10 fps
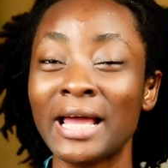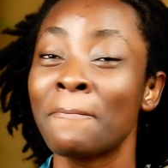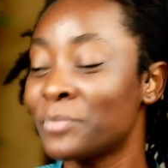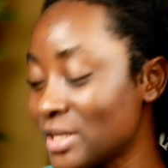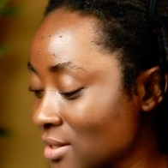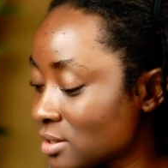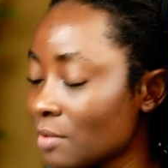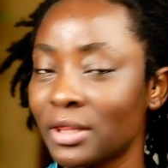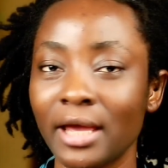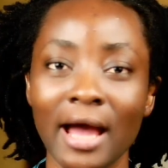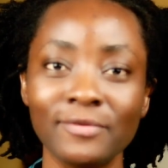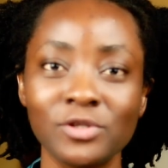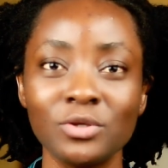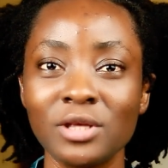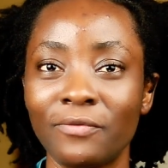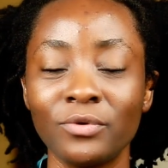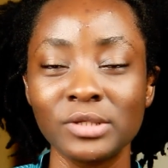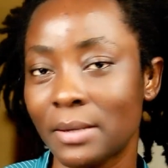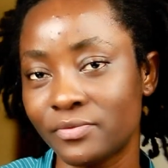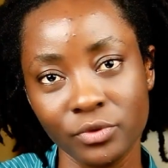Like this is not something that you have to use a
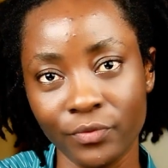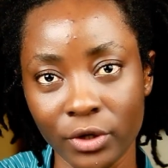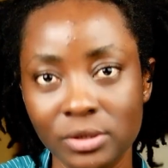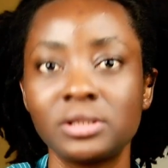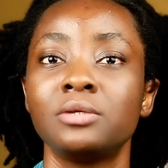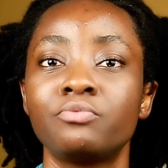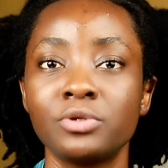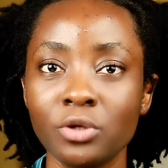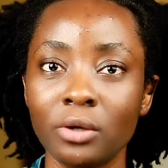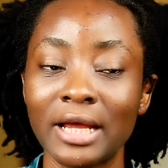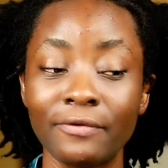few times for you to see results.